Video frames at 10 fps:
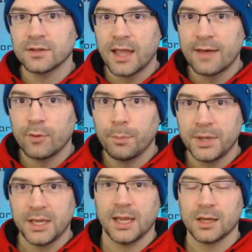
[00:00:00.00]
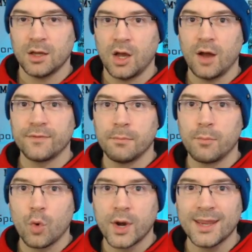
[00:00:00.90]
level pick of the
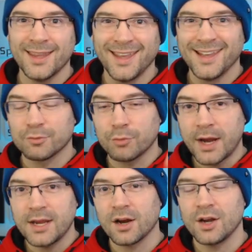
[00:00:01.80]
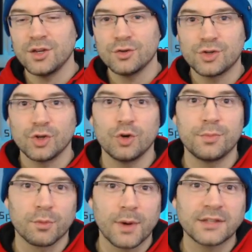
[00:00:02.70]
morning right here on
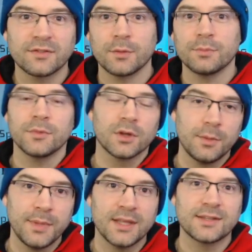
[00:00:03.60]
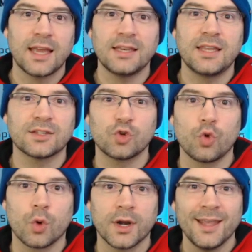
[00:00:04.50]
YouTube. The rest of them, they're going to be inside
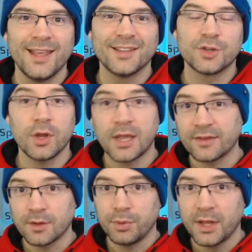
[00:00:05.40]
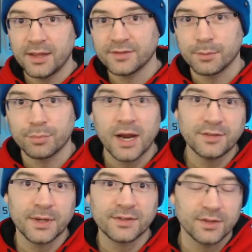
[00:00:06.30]
Discord, so you guys can play this on
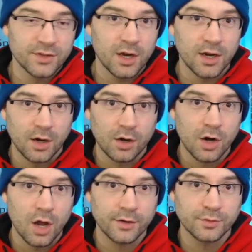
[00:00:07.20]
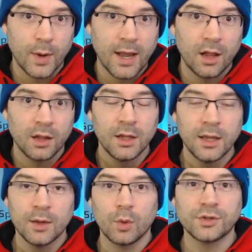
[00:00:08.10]
Prize Picks. I saw it on Underdog as well.
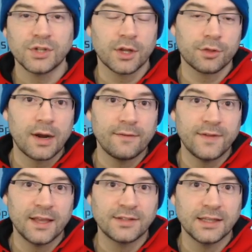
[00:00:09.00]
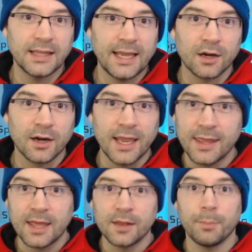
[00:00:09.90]
We'll check Thrive Fantasy later,
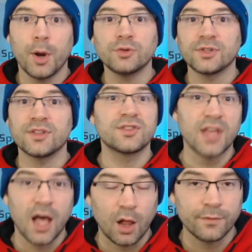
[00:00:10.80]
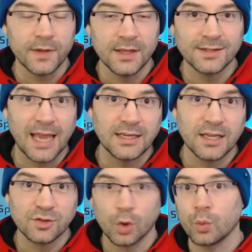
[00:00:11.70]
and then the post itself inside
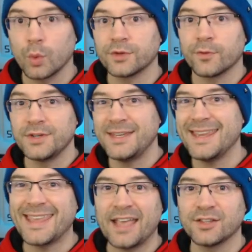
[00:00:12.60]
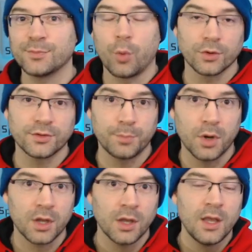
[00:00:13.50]
Discord was for D K
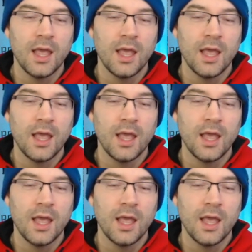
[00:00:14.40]
Sportsbook.